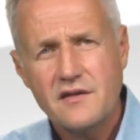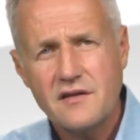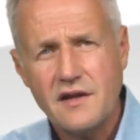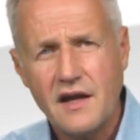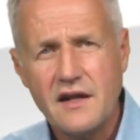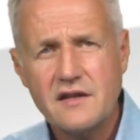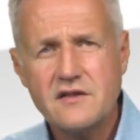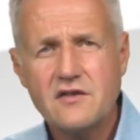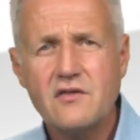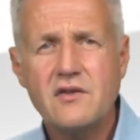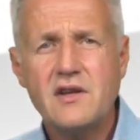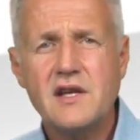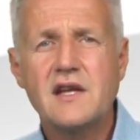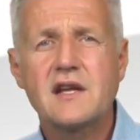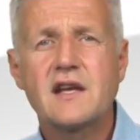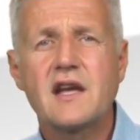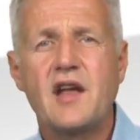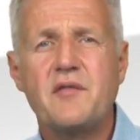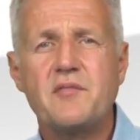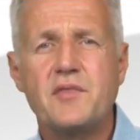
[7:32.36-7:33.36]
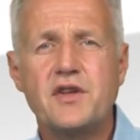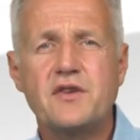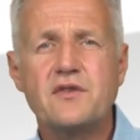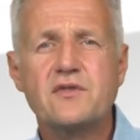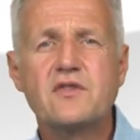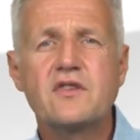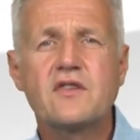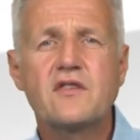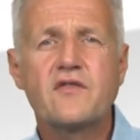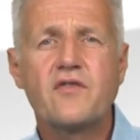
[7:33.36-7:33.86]
The LCOE can be
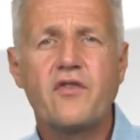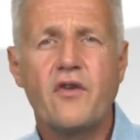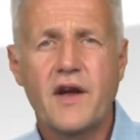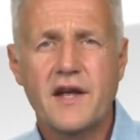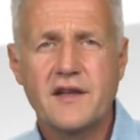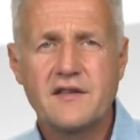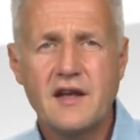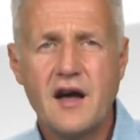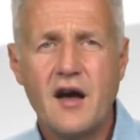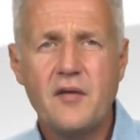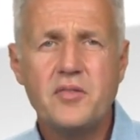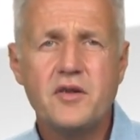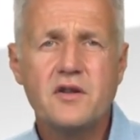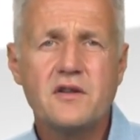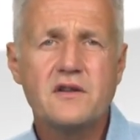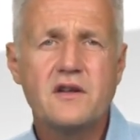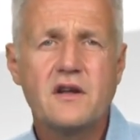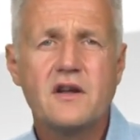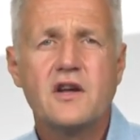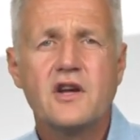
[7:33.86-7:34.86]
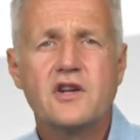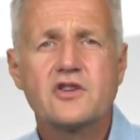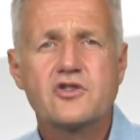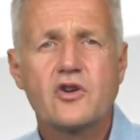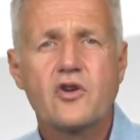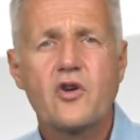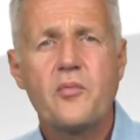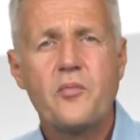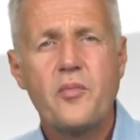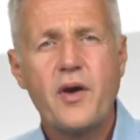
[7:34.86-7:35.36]
used, for example, to
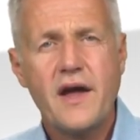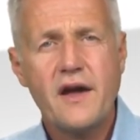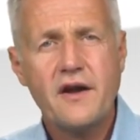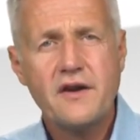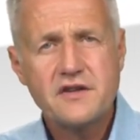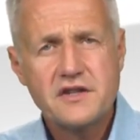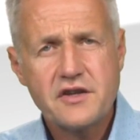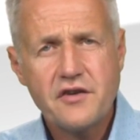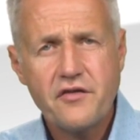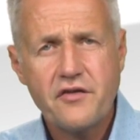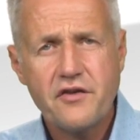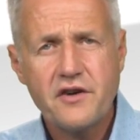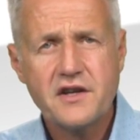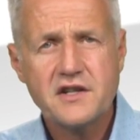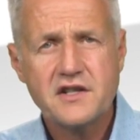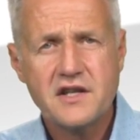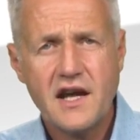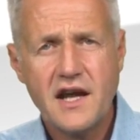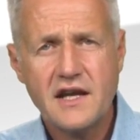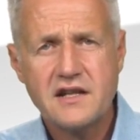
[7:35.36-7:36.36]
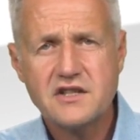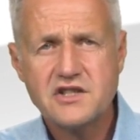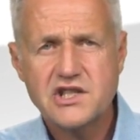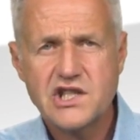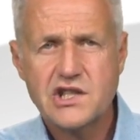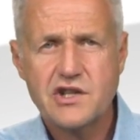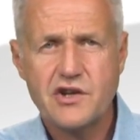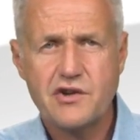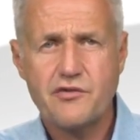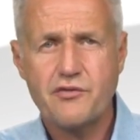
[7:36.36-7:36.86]
compare different
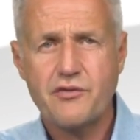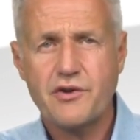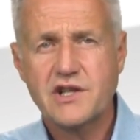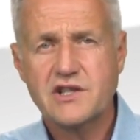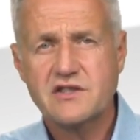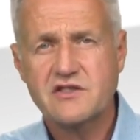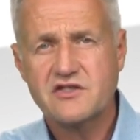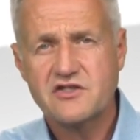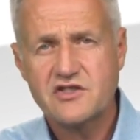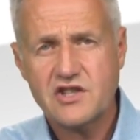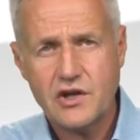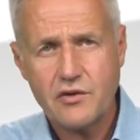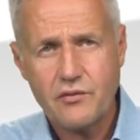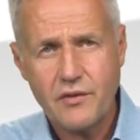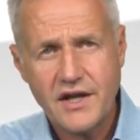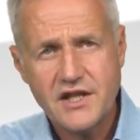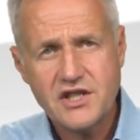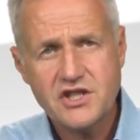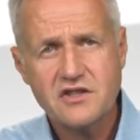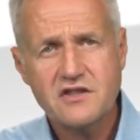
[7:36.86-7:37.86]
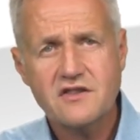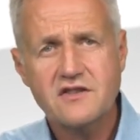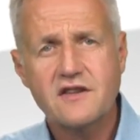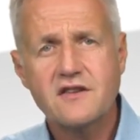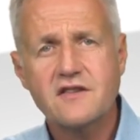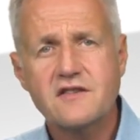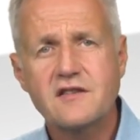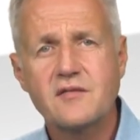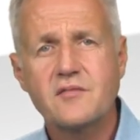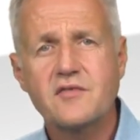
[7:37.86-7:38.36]
energy generation
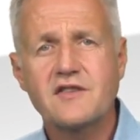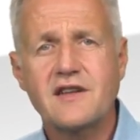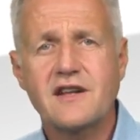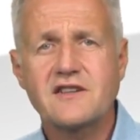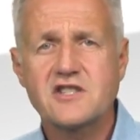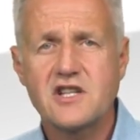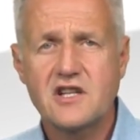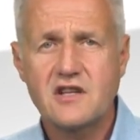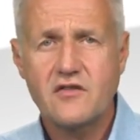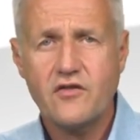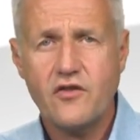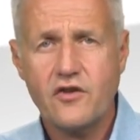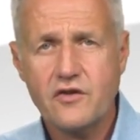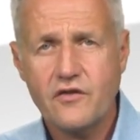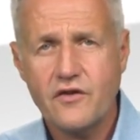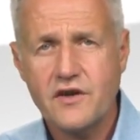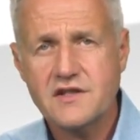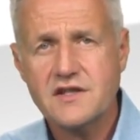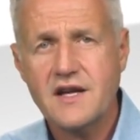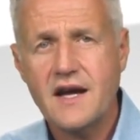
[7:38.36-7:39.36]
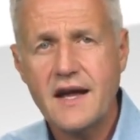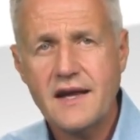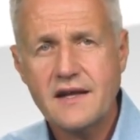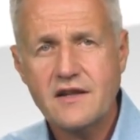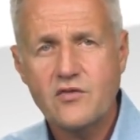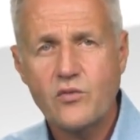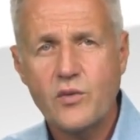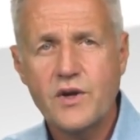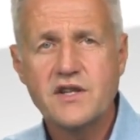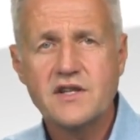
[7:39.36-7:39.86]
systems such as
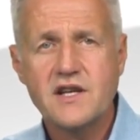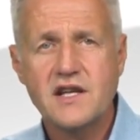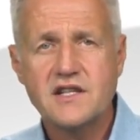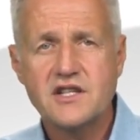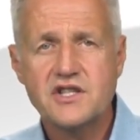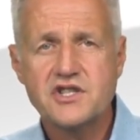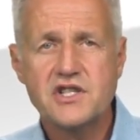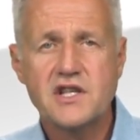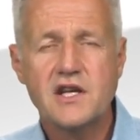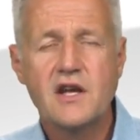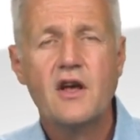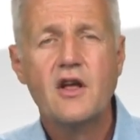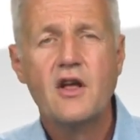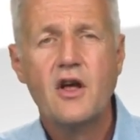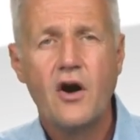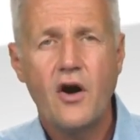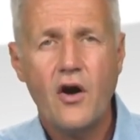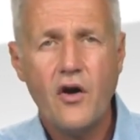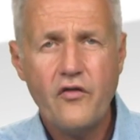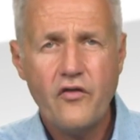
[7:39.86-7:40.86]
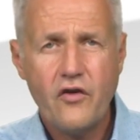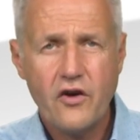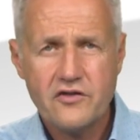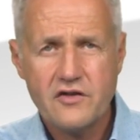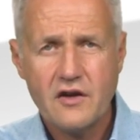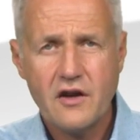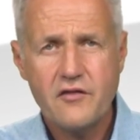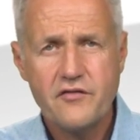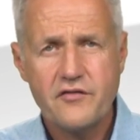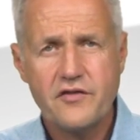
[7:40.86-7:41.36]
photovoltaics, wind energy, or
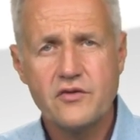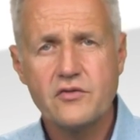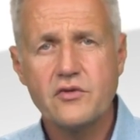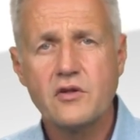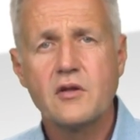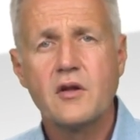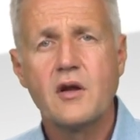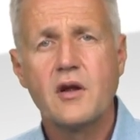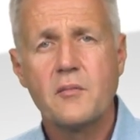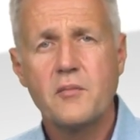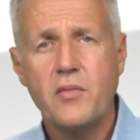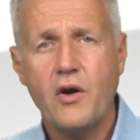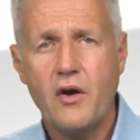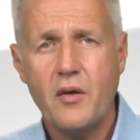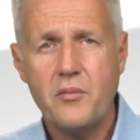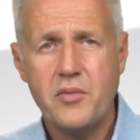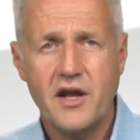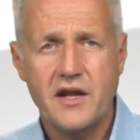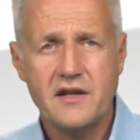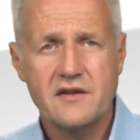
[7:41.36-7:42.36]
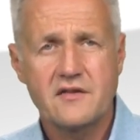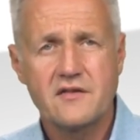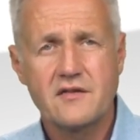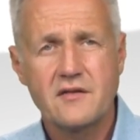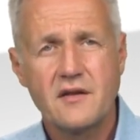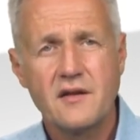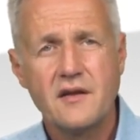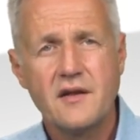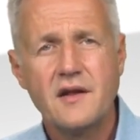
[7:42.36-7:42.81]
fossil fuel power plants.